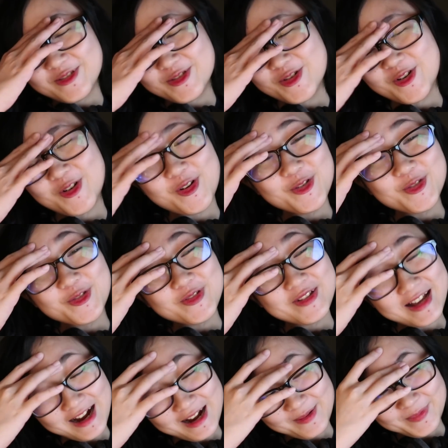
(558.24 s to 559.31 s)
Toru
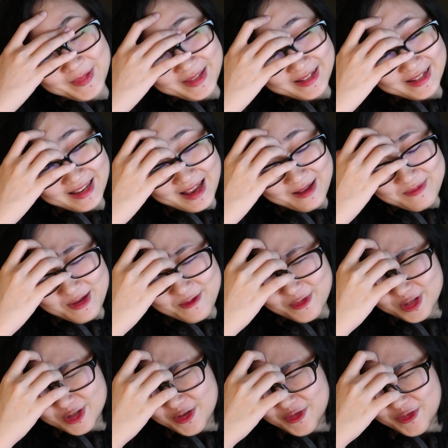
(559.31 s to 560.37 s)
comes again. Like,
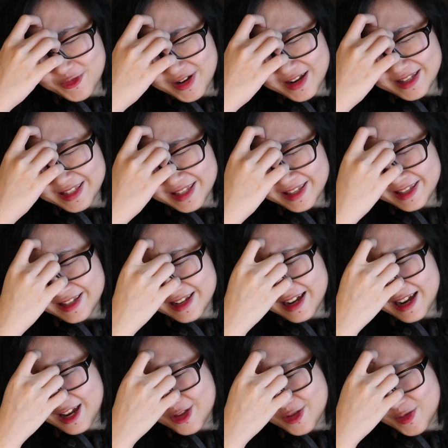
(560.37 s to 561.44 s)
what the fuck is this
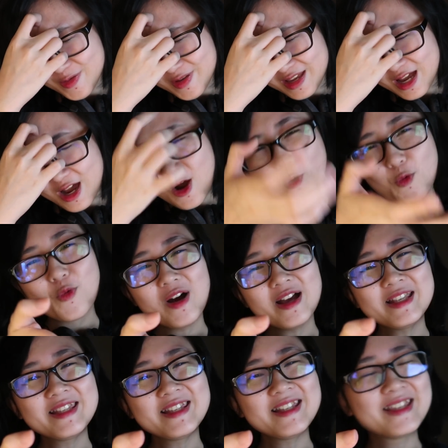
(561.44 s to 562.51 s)
guy doing here? Why
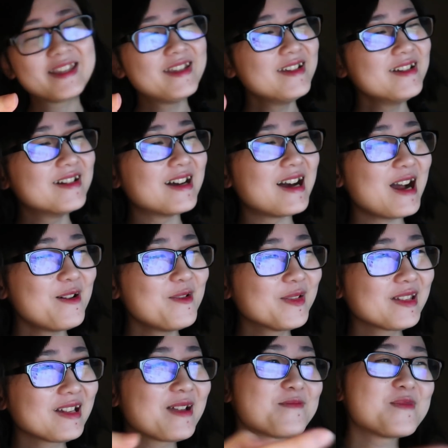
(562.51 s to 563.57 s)
is he here? I
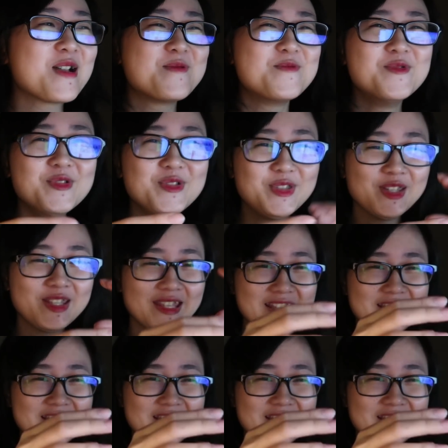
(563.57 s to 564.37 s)
was like, my mood just